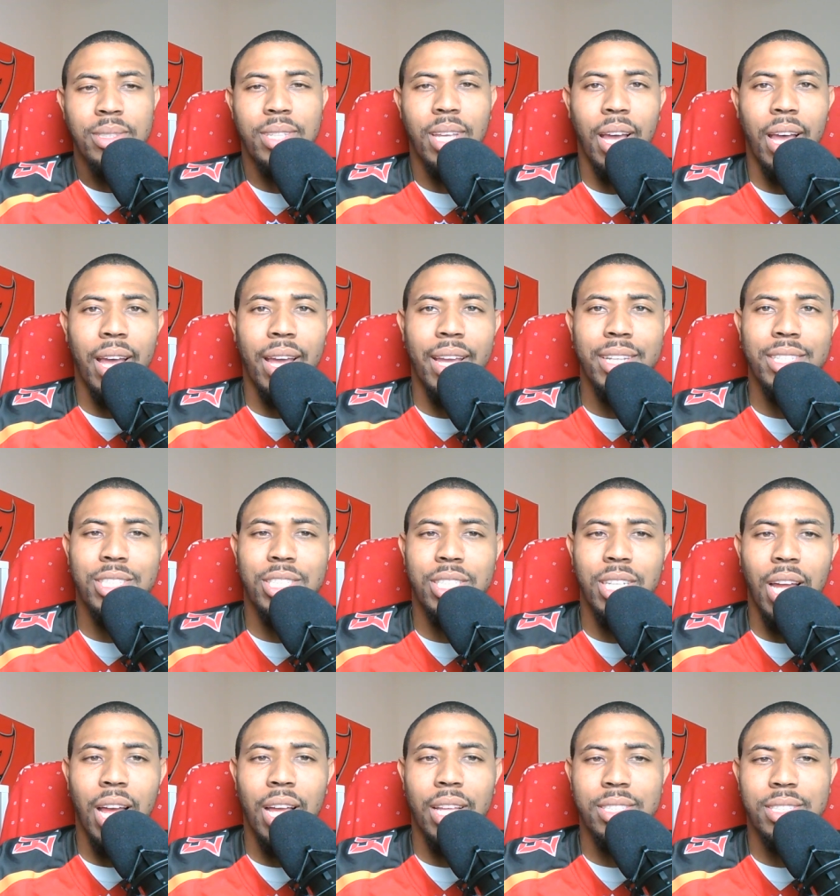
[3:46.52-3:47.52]
Ty
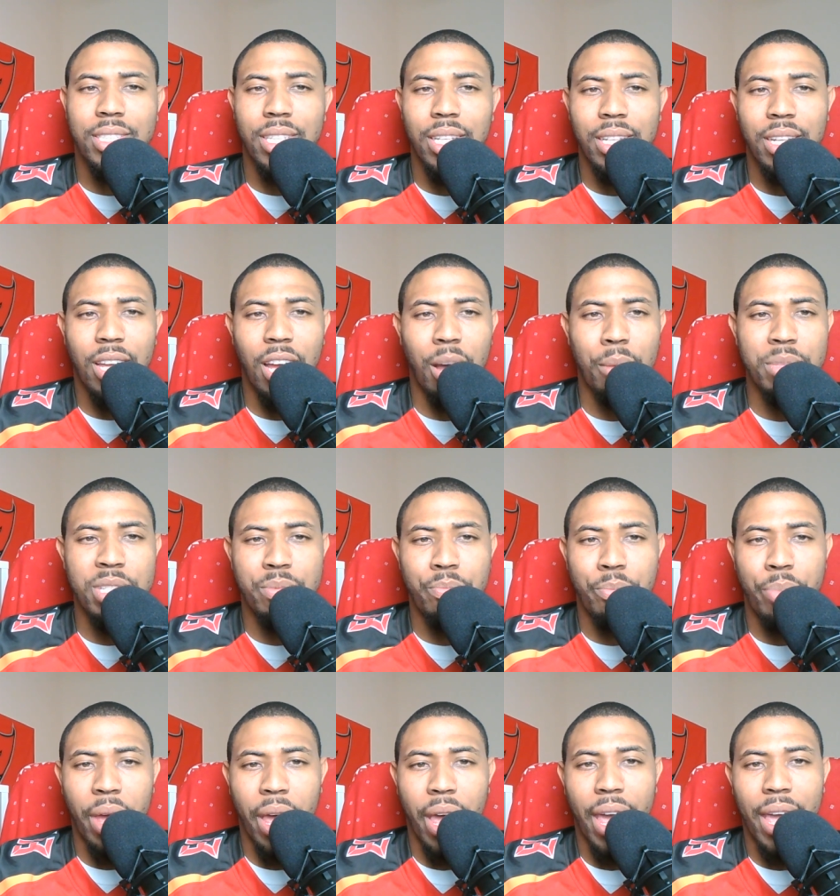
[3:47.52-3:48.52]
Johnson comes
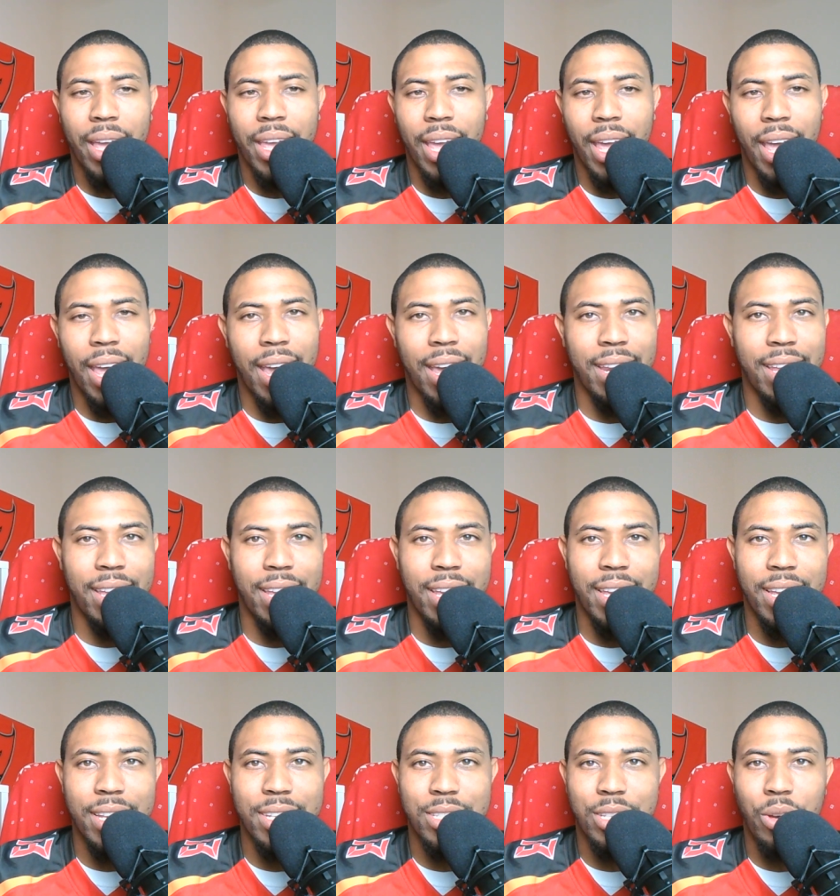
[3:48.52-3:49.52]
back and
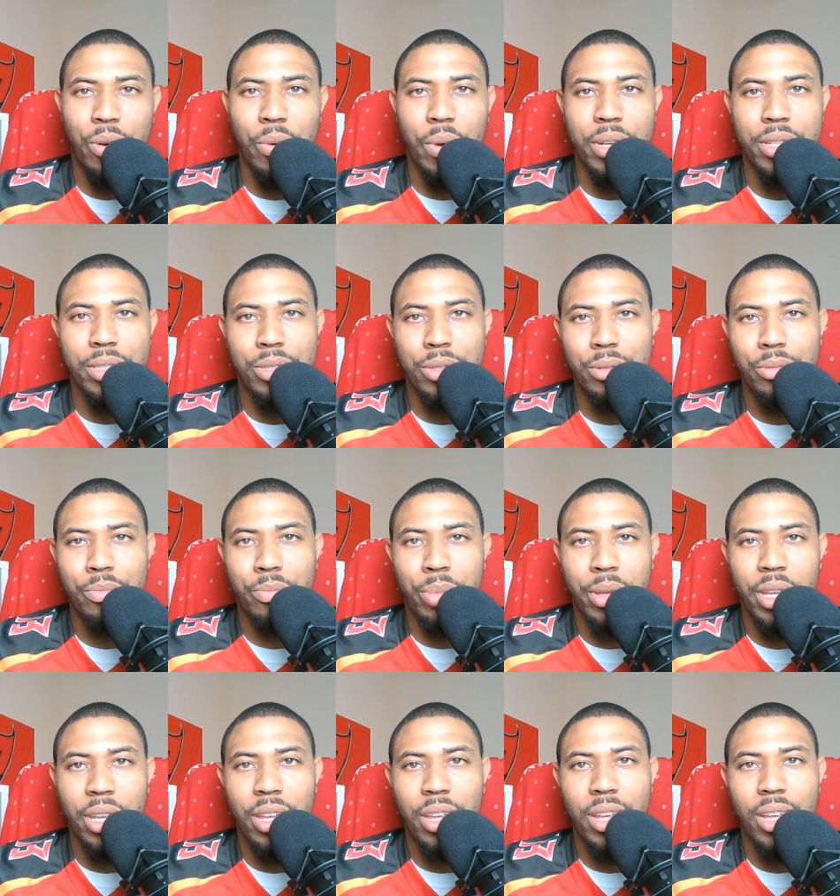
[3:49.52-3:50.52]
he is going to
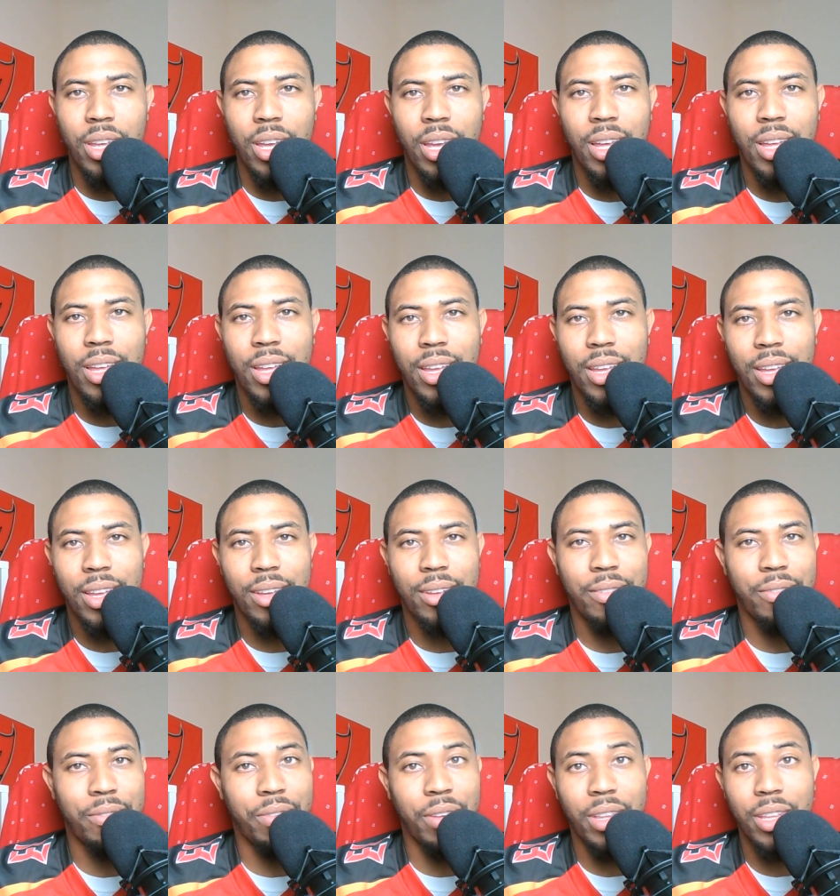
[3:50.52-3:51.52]
be
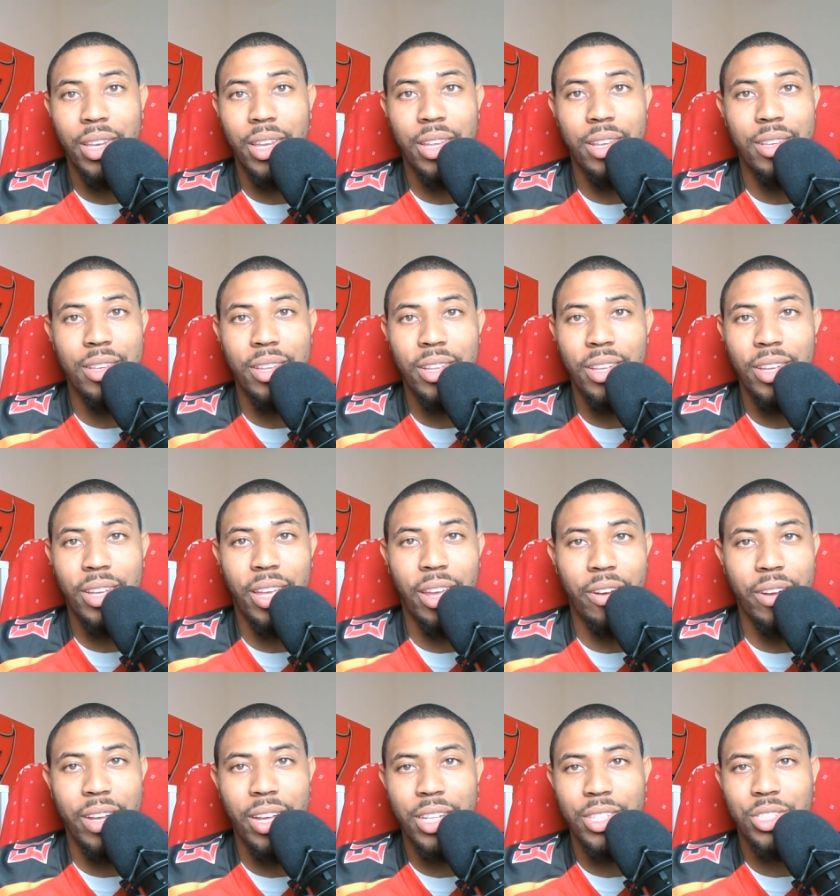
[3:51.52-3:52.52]
filling in the
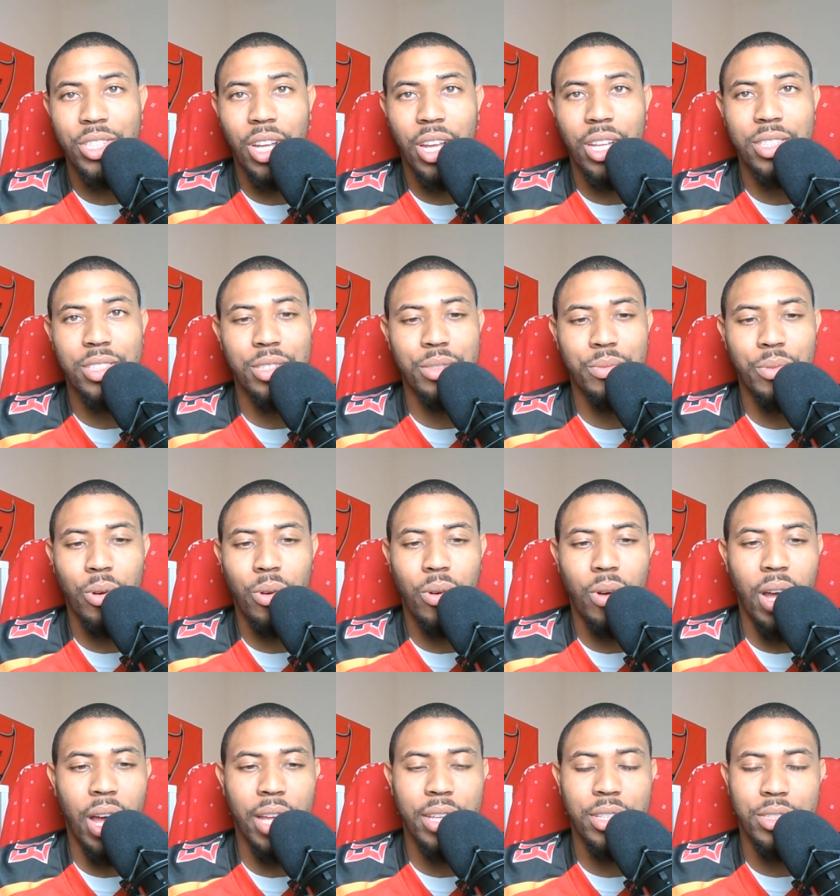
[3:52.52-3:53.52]
Kerryon Johnson
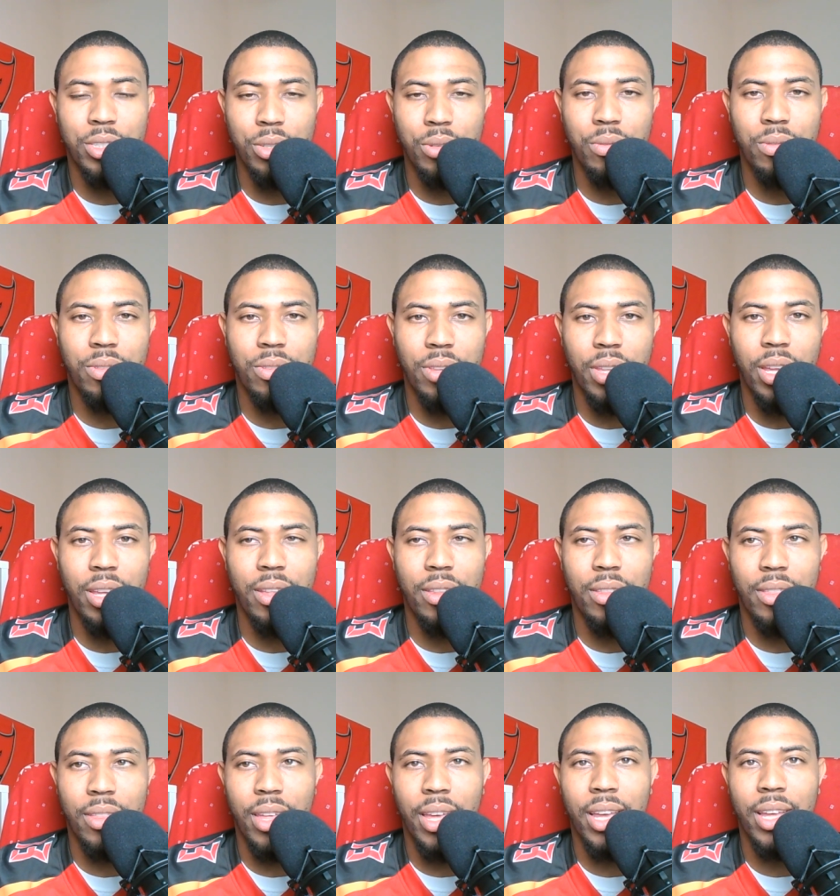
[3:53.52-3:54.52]
role. I do think
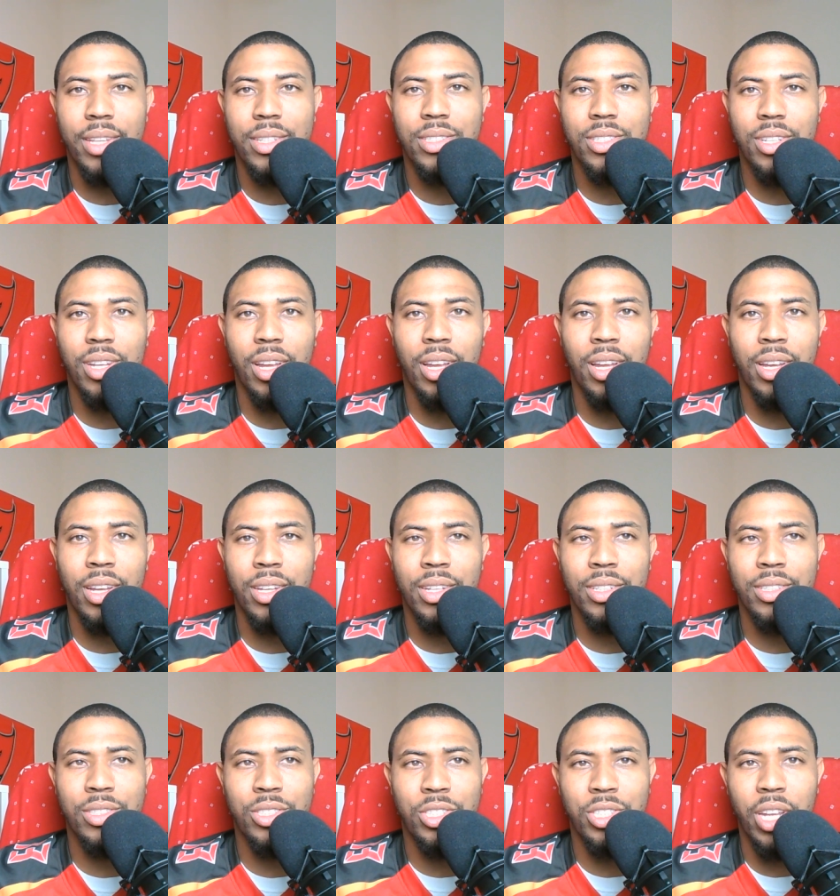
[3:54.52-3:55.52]
that
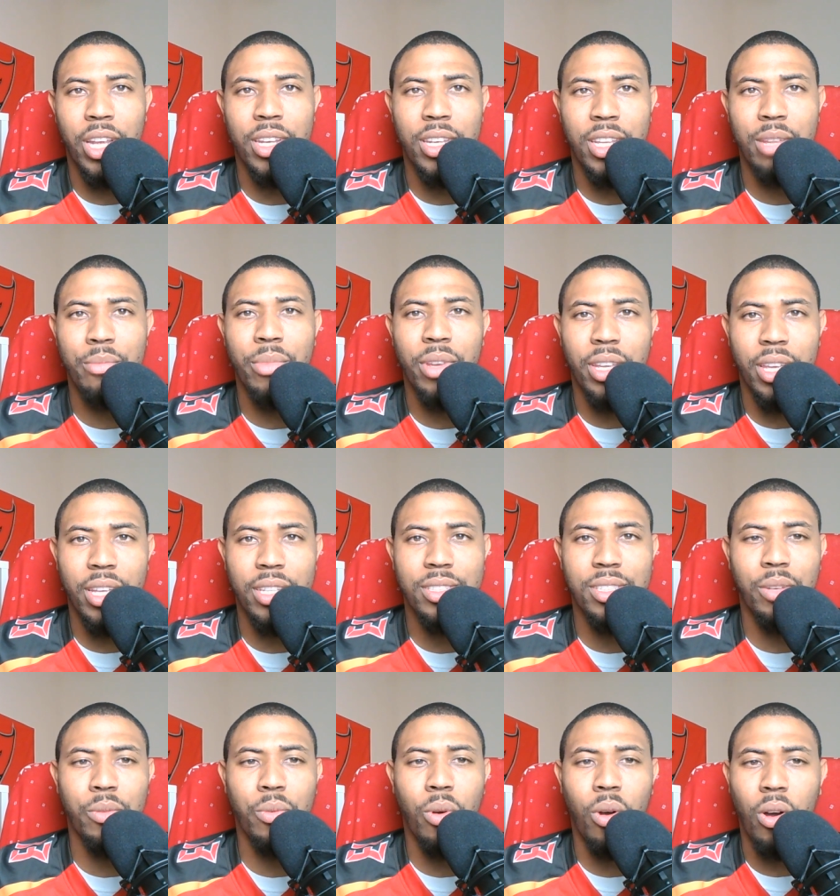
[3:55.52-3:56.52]
uh, JD
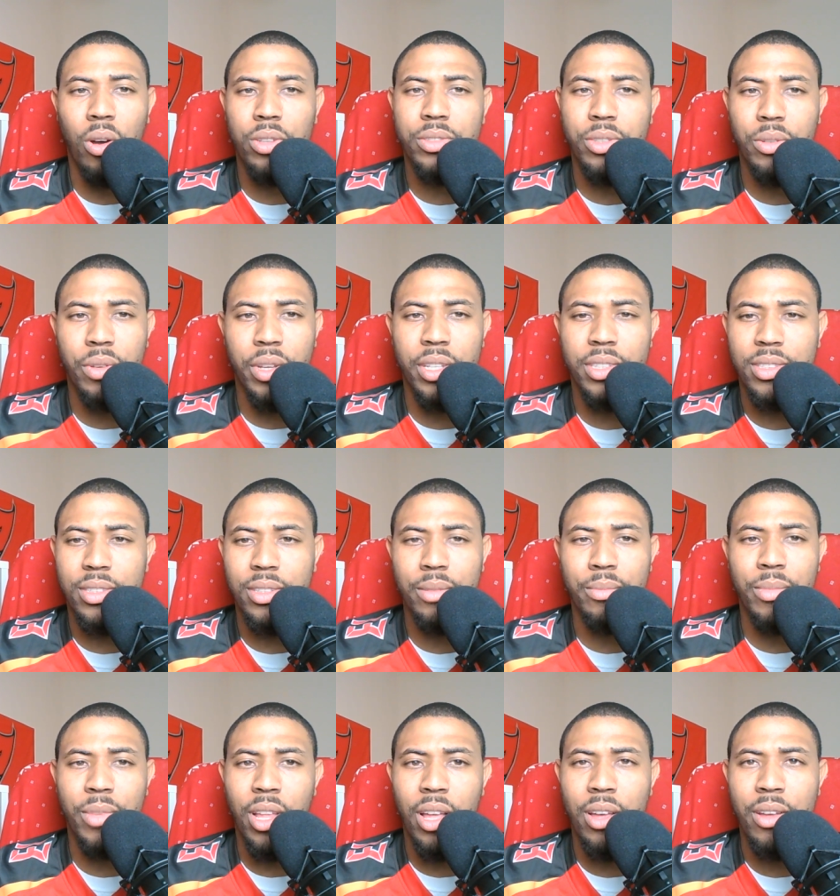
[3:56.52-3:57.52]
McKissic will also get
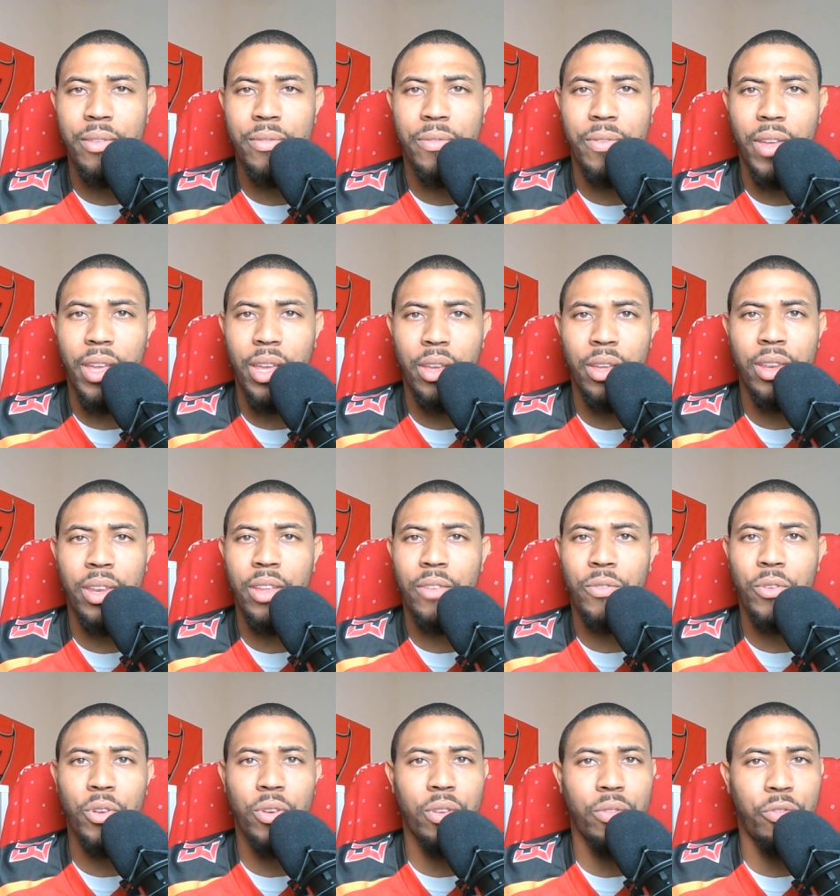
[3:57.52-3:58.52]
some love. And
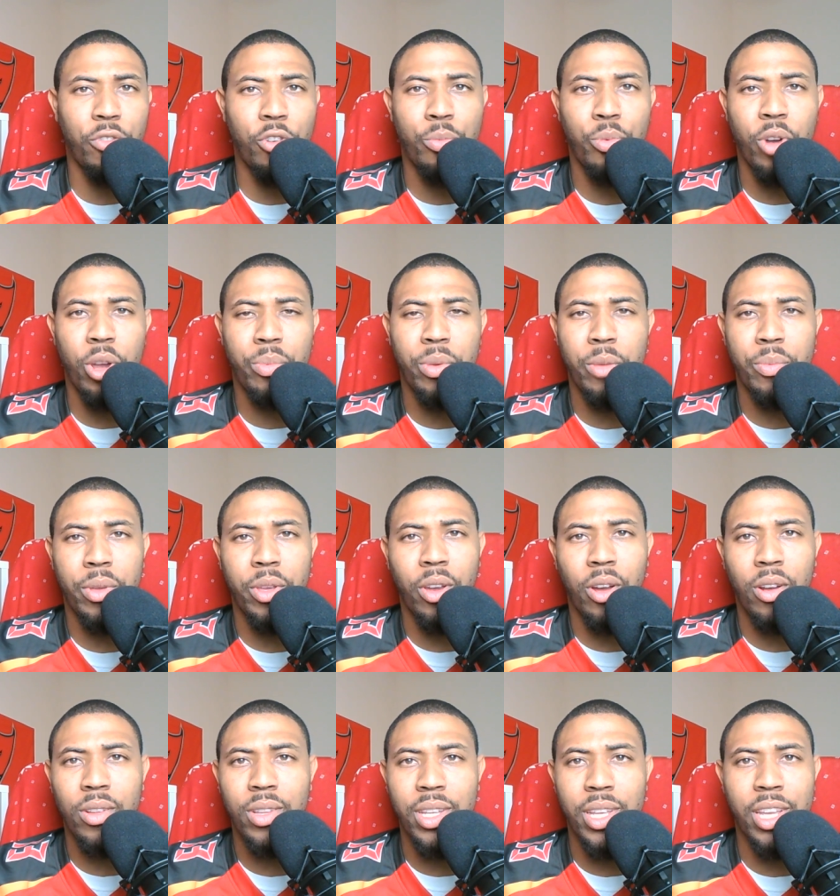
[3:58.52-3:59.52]
if you're in a full point
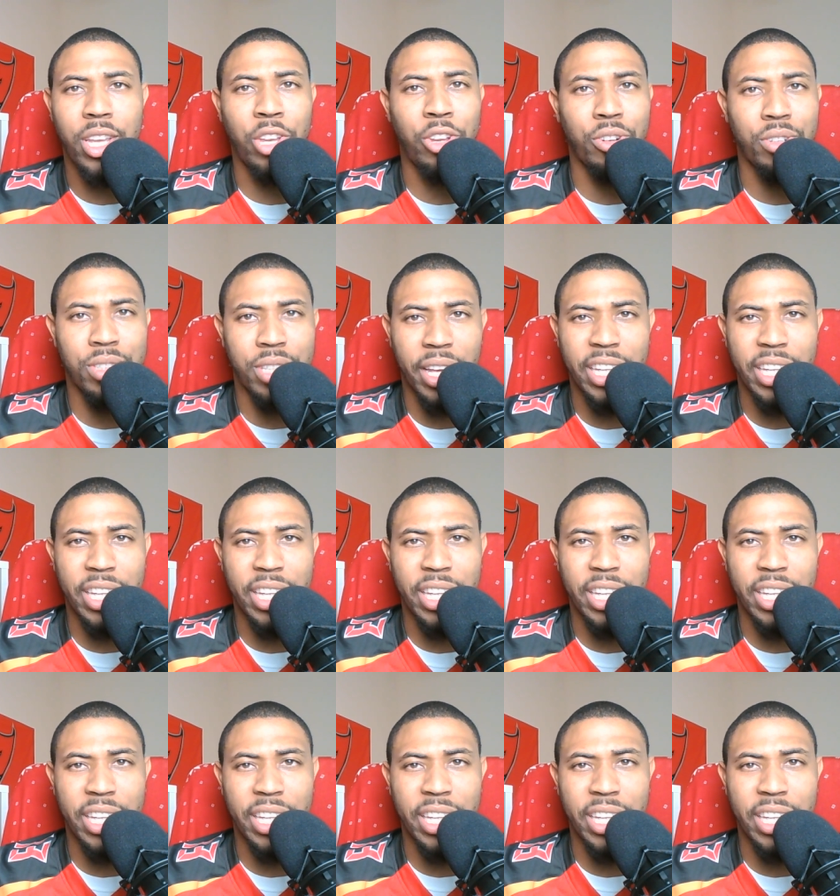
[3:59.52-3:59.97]
PPR league and you're